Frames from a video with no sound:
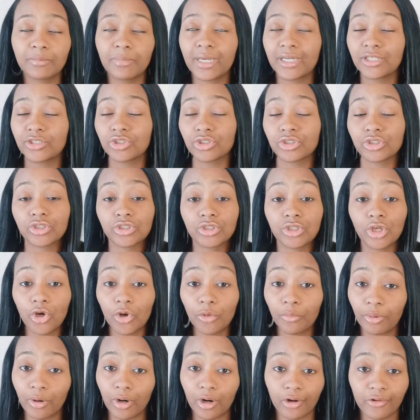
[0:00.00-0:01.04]
match is so
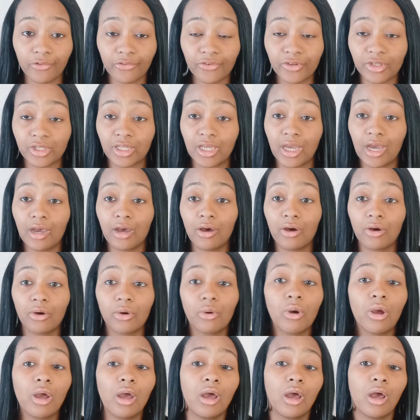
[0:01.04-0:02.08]
perfect, y'all.